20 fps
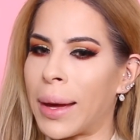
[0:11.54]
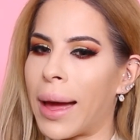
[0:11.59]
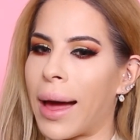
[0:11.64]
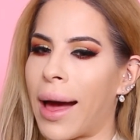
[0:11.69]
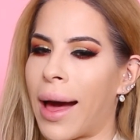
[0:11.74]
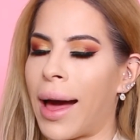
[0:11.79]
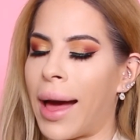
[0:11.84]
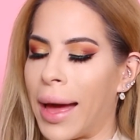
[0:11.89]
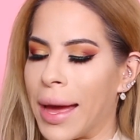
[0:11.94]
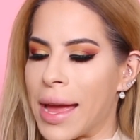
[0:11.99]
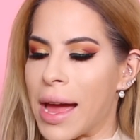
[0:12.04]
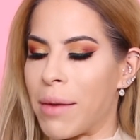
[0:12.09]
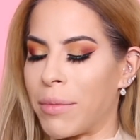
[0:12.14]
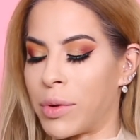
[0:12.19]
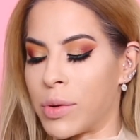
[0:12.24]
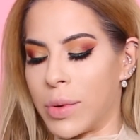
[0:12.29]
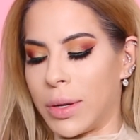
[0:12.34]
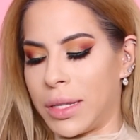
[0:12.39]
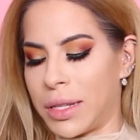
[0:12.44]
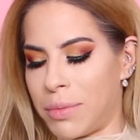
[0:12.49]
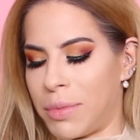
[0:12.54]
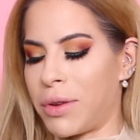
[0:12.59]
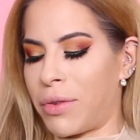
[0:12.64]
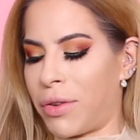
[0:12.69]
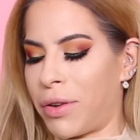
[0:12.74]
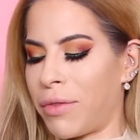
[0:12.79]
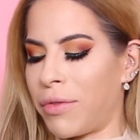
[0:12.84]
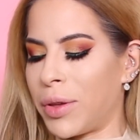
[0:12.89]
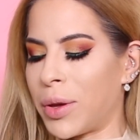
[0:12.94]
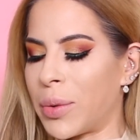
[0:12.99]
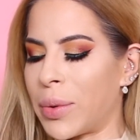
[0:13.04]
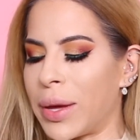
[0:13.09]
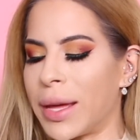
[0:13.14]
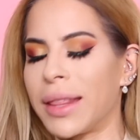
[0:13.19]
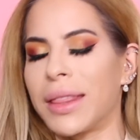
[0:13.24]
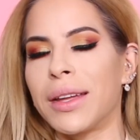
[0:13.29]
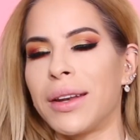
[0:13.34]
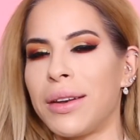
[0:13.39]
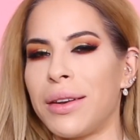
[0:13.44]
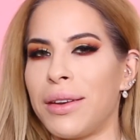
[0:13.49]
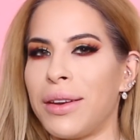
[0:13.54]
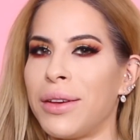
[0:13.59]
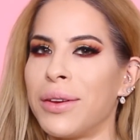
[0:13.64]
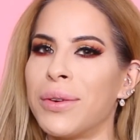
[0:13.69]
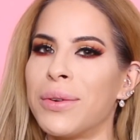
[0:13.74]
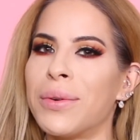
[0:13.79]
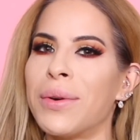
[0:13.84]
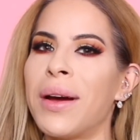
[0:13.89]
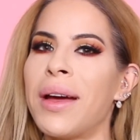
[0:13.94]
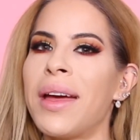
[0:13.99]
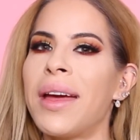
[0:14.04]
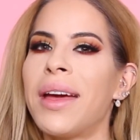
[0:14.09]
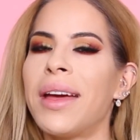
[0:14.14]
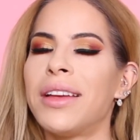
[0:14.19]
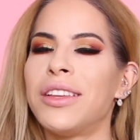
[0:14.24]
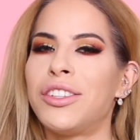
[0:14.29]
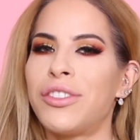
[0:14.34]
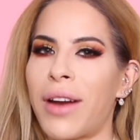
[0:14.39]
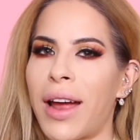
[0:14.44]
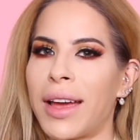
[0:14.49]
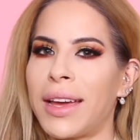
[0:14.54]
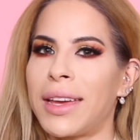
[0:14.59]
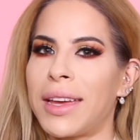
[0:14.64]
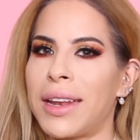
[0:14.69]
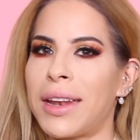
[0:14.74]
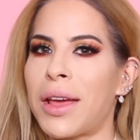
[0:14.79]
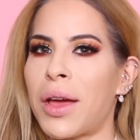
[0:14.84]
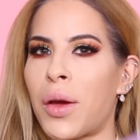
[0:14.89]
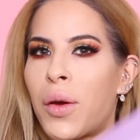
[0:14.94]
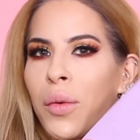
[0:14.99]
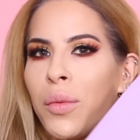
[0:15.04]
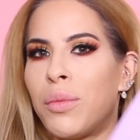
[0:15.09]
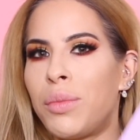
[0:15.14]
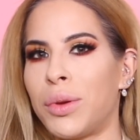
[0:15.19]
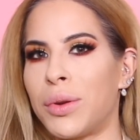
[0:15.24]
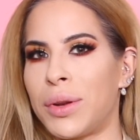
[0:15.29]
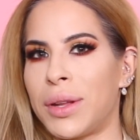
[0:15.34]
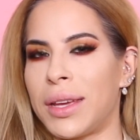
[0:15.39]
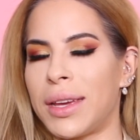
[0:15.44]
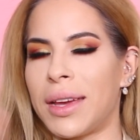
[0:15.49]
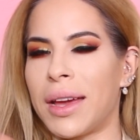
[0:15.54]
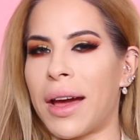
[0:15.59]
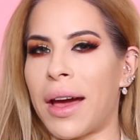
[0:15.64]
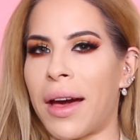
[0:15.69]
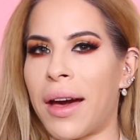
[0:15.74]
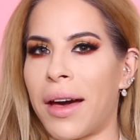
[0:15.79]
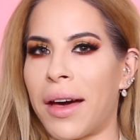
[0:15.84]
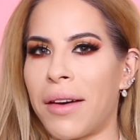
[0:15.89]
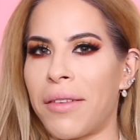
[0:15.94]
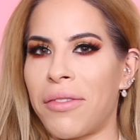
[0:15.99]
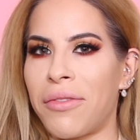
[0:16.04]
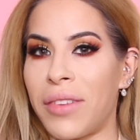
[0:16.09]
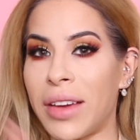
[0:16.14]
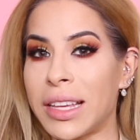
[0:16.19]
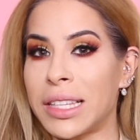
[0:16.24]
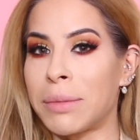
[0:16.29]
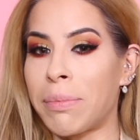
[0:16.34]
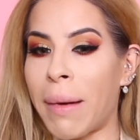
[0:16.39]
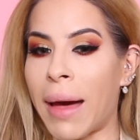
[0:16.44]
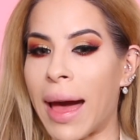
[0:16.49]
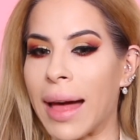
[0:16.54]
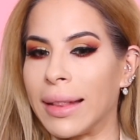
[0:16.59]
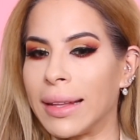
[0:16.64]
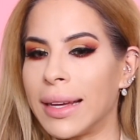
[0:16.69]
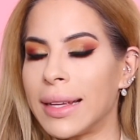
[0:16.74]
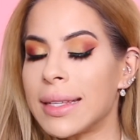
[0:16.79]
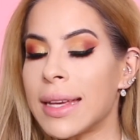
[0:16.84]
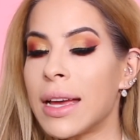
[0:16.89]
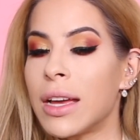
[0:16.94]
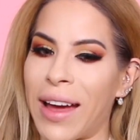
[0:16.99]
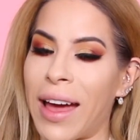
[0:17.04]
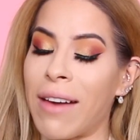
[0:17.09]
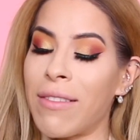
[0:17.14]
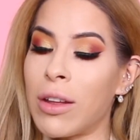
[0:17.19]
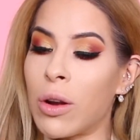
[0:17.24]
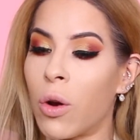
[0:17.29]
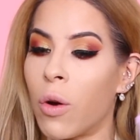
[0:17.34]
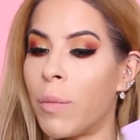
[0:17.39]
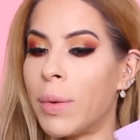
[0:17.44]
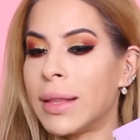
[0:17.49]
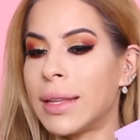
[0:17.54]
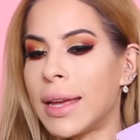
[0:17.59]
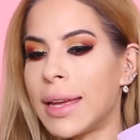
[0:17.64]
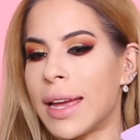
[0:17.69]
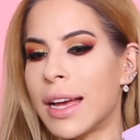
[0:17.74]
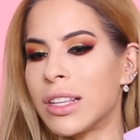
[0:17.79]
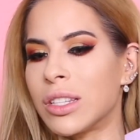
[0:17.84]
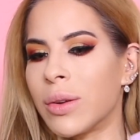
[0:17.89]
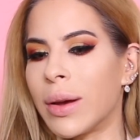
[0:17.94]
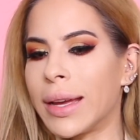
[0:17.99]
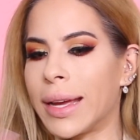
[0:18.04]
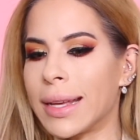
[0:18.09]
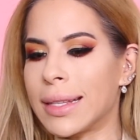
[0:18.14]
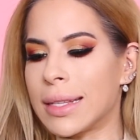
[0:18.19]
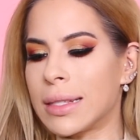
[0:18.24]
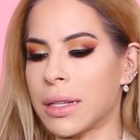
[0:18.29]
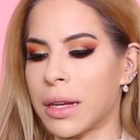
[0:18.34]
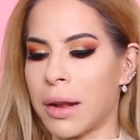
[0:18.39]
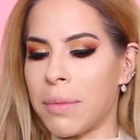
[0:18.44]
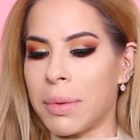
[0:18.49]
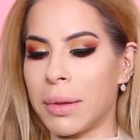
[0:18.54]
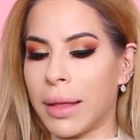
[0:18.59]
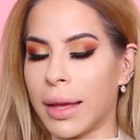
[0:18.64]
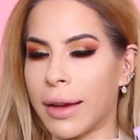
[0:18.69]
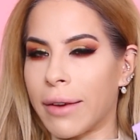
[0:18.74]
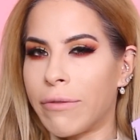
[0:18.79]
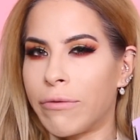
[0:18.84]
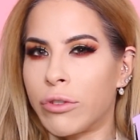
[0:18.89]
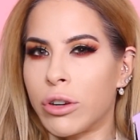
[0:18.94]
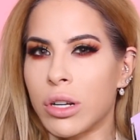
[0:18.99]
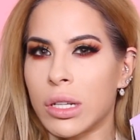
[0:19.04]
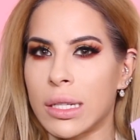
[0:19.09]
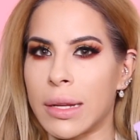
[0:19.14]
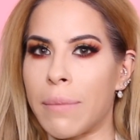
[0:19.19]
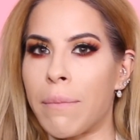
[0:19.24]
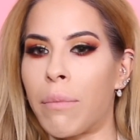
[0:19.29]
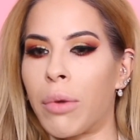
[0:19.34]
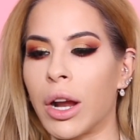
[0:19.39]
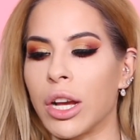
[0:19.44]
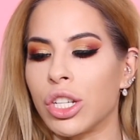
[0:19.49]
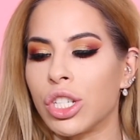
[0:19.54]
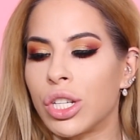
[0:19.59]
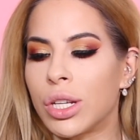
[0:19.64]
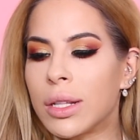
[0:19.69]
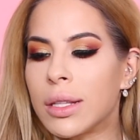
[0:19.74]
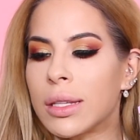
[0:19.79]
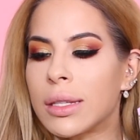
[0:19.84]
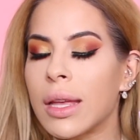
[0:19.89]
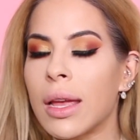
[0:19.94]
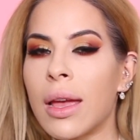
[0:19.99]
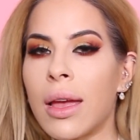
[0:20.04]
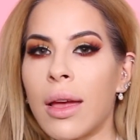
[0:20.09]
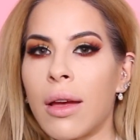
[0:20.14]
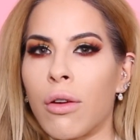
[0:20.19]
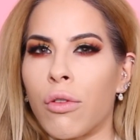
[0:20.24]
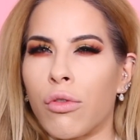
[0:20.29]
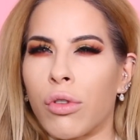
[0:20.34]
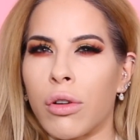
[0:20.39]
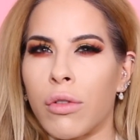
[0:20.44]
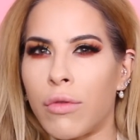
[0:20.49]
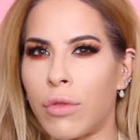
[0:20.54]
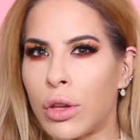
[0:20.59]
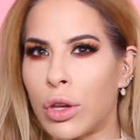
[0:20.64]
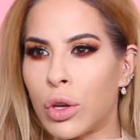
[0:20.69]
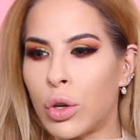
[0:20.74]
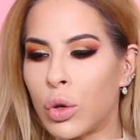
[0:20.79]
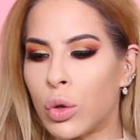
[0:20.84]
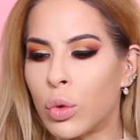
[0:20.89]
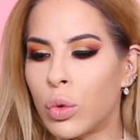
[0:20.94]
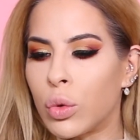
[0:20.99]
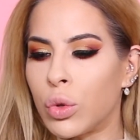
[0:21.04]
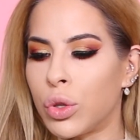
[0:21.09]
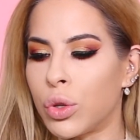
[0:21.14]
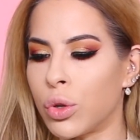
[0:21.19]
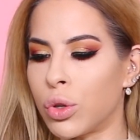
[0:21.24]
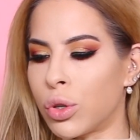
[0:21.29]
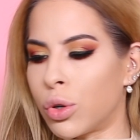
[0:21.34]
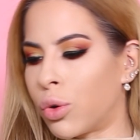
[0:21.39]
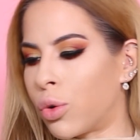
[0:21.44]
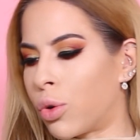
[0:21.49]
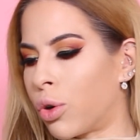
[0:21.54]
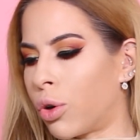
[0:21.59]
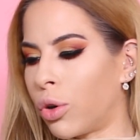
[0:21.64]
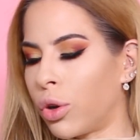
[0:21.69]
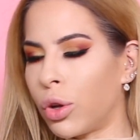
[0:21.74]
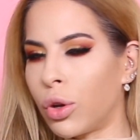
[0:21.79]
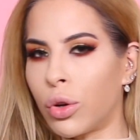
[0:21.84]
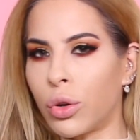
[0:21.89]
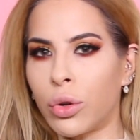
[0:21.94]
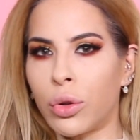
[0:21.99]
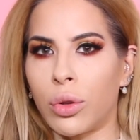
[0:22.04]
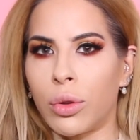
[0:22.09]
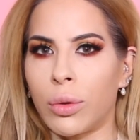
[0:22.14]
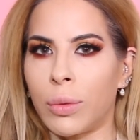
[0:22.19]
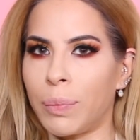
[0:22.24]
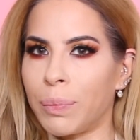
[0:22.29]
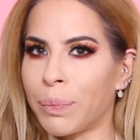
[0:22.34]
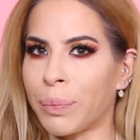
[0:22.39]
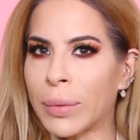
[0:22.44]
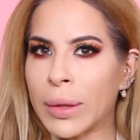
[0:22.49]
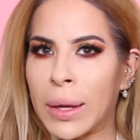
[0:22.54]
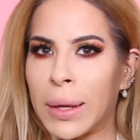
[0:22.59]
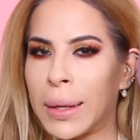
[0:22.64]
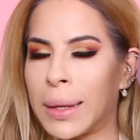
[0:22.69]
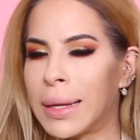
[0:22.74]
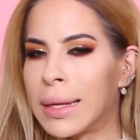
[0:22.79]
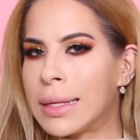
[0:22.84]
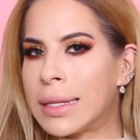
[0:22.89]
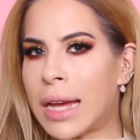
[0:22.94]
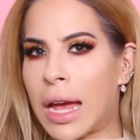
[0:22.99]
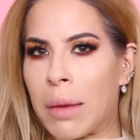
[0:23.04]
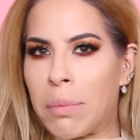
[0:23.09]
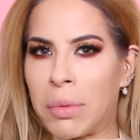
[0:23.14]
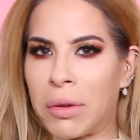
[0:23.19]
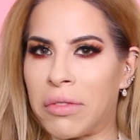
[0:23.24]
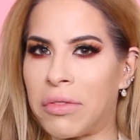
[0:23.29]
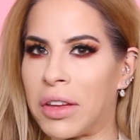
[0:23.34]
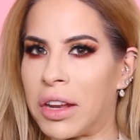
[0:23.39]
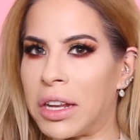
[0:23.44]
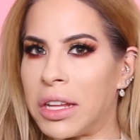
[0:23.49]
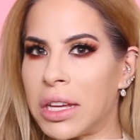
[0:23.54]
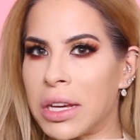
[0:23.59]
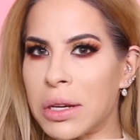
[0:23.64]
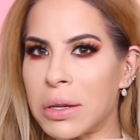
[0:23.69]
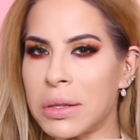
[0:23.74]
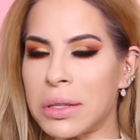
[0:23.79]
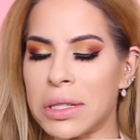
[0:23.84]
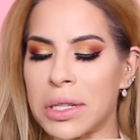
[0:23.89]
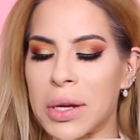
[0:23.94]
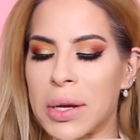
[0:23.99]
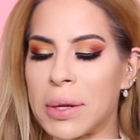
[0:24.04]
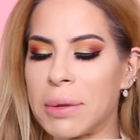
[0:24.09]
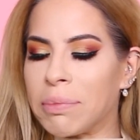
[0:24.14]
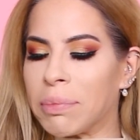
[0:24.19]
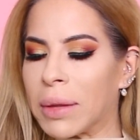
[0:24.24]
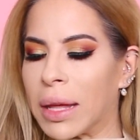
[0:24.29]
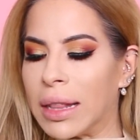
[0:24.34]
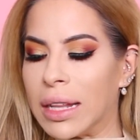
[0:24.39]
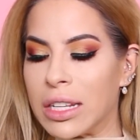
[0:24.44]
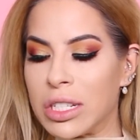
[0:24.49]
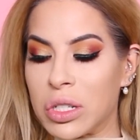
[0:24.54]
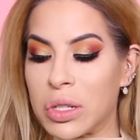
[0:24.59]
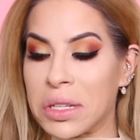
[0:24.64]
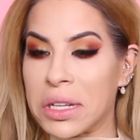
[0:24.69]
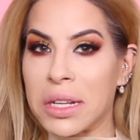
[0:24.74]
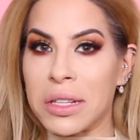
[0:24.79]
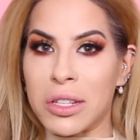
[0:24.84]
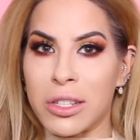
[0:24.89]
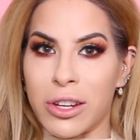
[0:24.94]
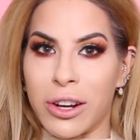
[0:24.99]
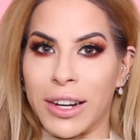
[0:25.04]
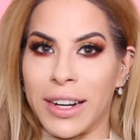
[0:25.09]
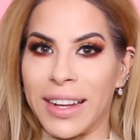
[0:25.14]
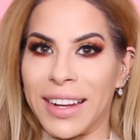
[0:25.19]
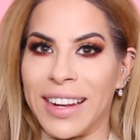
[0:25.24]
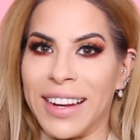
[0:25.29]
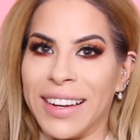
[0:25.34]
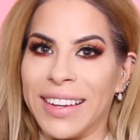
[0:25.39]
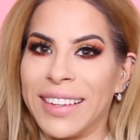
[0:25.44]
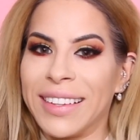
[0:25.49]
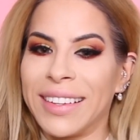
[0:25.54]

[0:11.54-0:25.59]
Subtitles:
I am going to be reviewing the new Dragun Beauty face palette. I haven't opened it yet, so I guess it's going to be like a first impressions review tutorial type of video, so let's just get started.